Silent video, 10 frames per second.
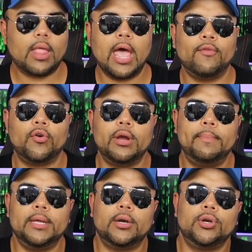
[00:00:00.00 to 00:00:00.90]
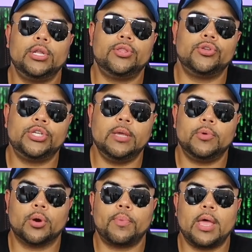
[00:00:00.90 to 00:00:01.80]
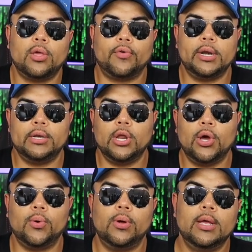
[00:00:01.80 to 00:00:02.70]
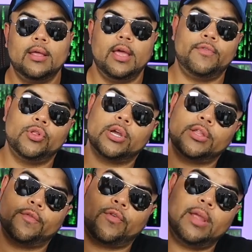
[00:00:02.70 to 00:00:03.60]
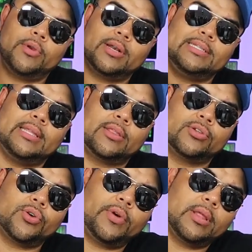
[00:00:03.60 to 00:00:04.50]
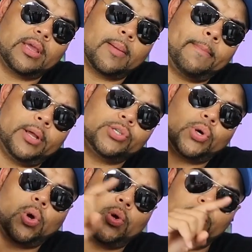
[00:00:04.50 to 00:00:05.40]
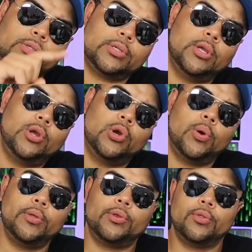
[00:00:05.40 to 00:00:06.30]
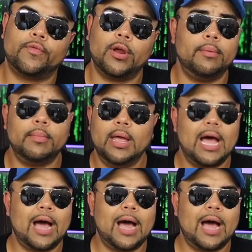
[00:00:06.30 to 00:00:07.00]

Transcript: have already been underneath your Jeep, you probably already know, if you look at the frame, you're going to see that there's already like a bunch of holes going through the frame.